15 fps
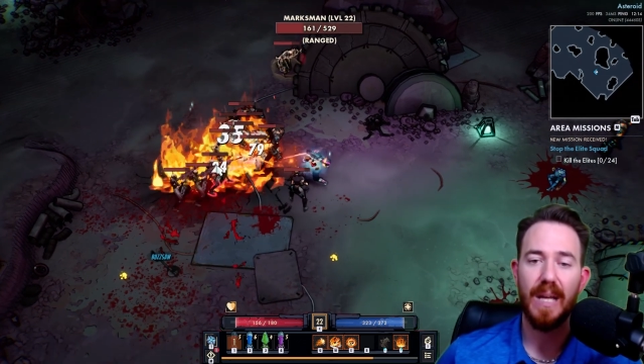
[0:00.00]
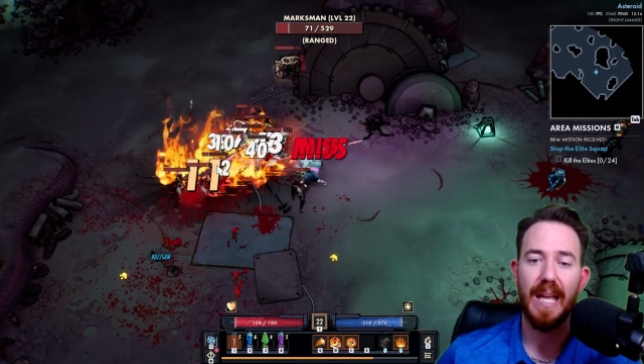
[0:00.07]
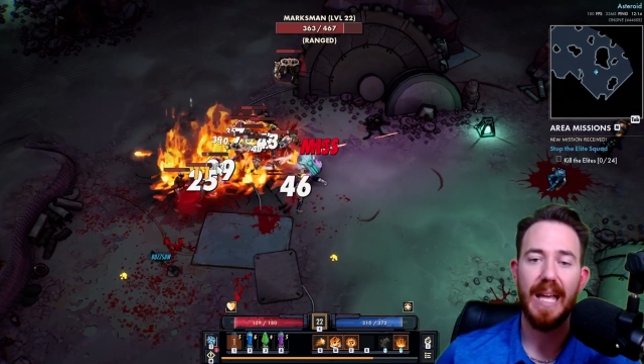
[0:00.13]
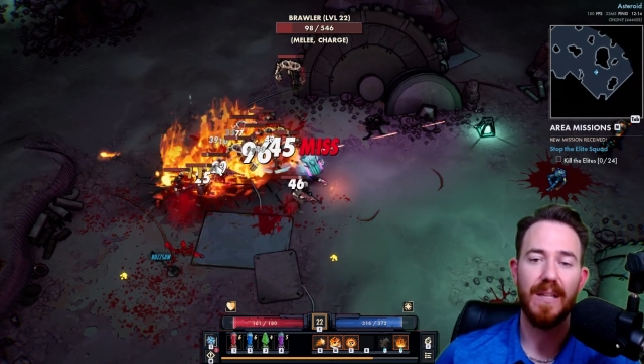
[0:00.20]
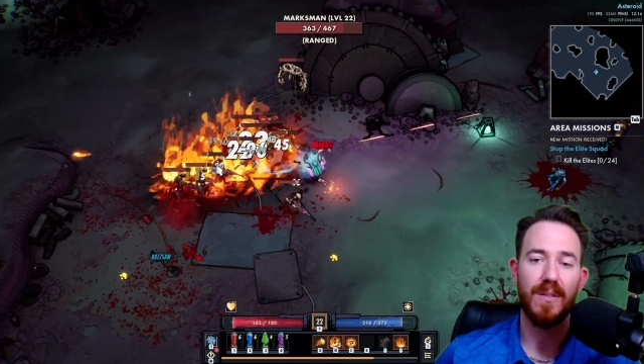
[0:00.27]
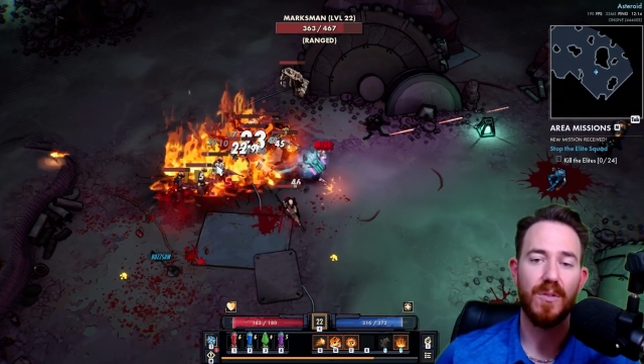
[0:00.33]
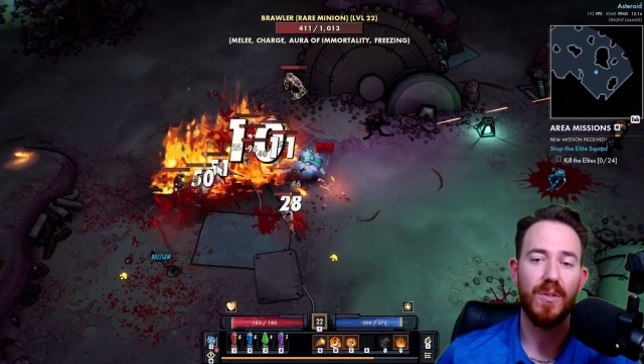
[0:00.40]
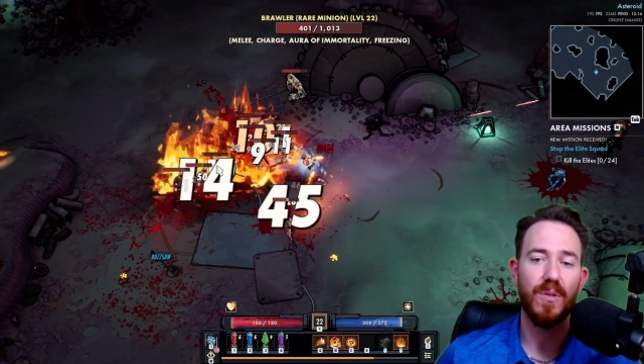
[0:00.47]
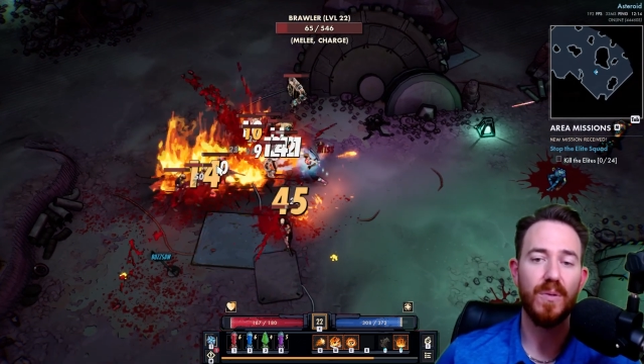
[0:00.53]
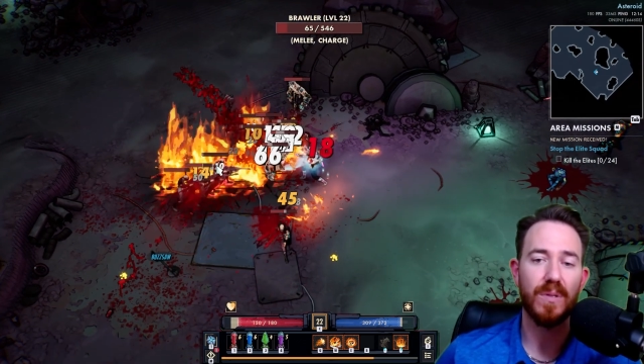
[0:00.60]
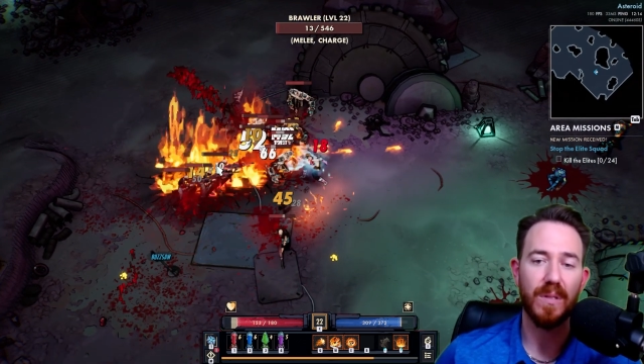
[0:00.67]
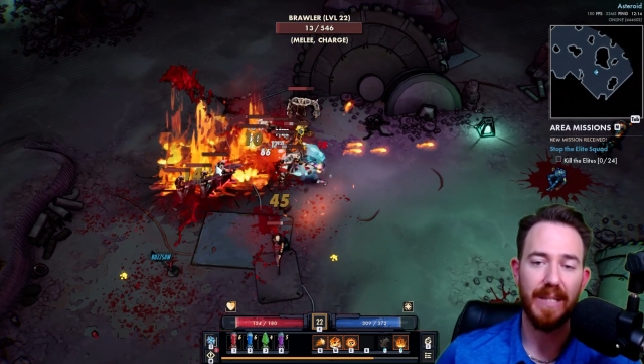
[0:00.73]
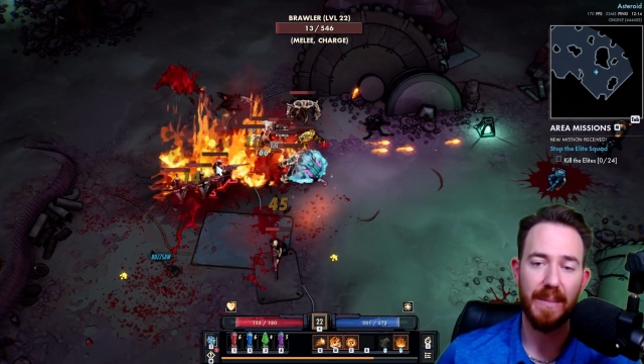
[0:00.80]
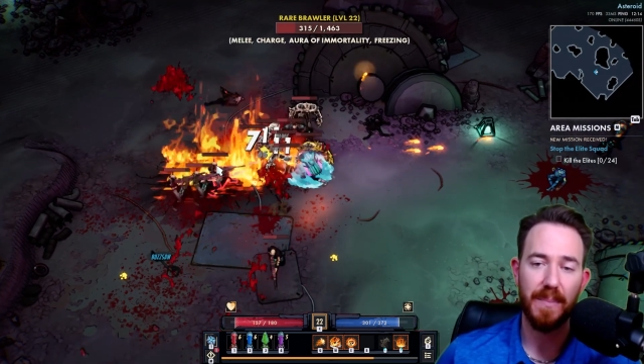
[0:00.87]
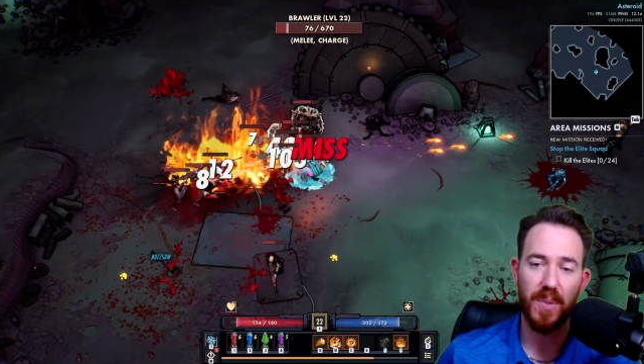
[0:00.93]
and too
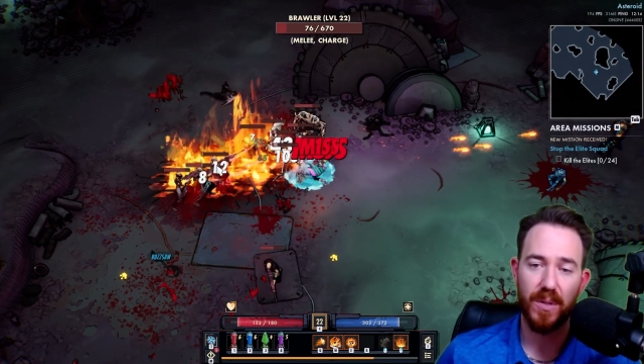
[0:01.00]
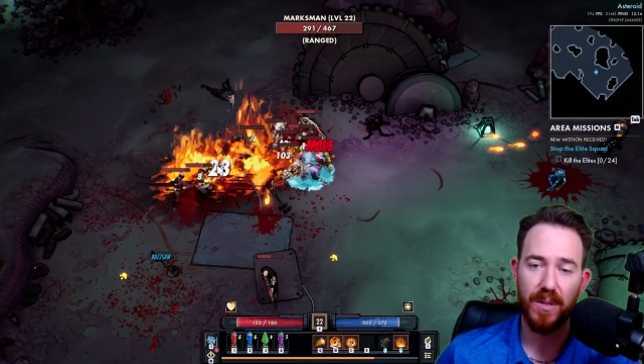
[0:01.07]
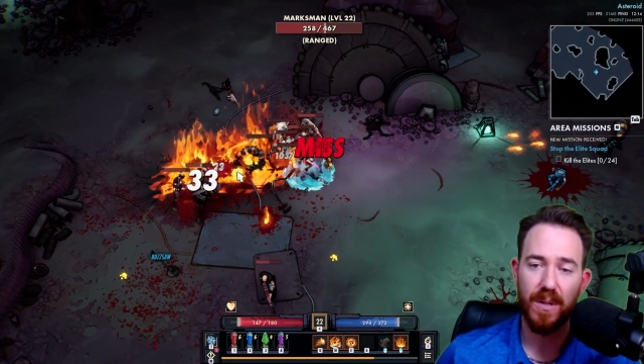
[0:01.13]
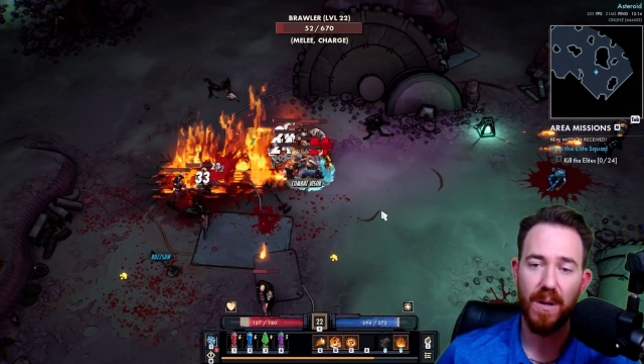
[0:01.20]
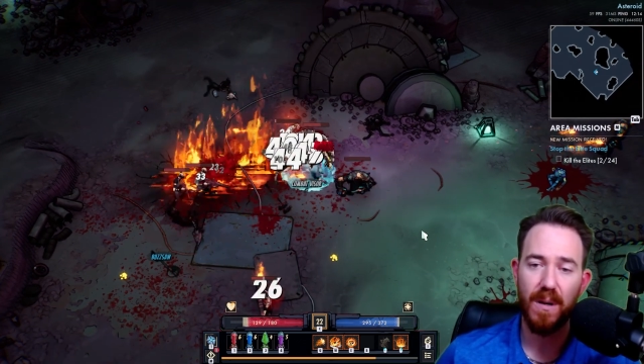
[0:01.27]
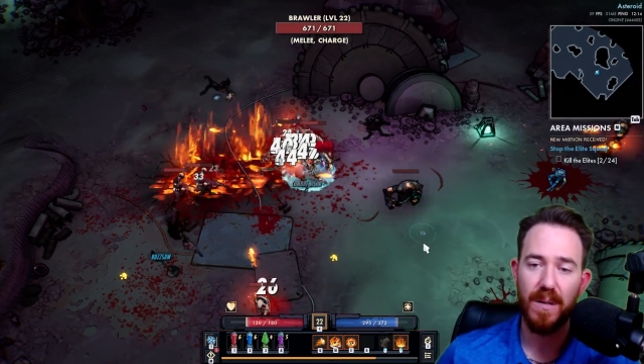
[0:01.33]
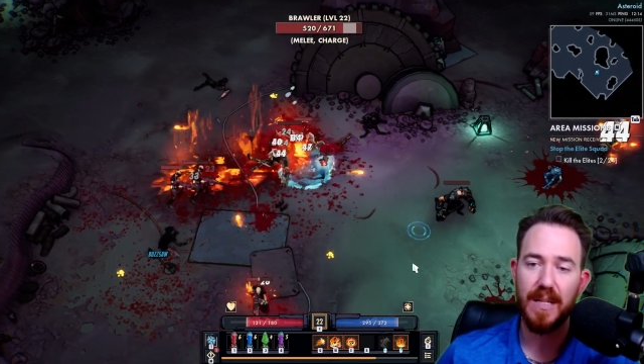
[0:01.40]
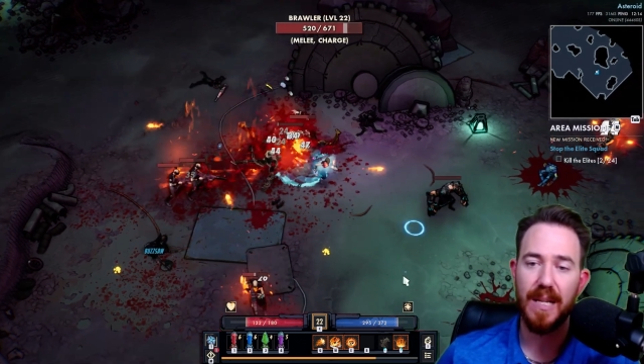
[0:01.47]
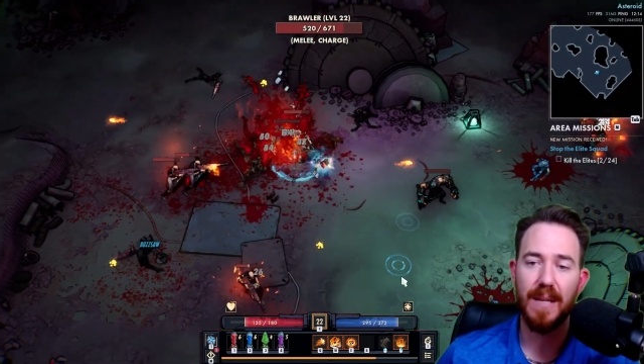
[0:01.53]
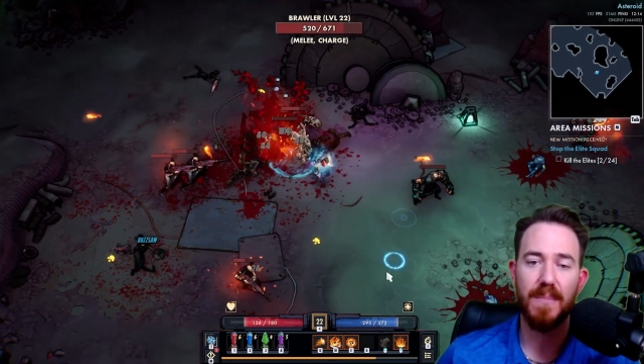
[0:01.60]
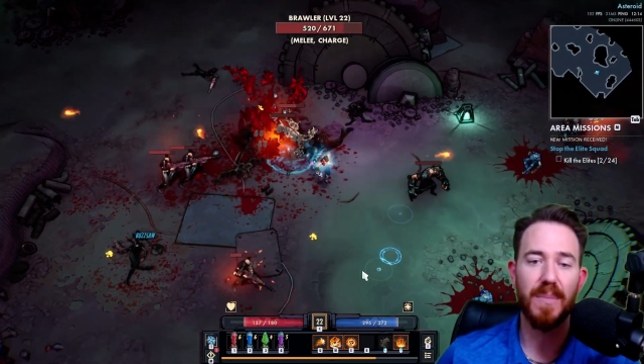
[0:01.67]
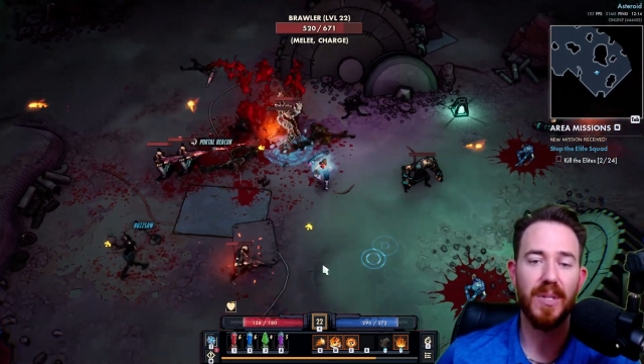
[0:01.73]
slim on content,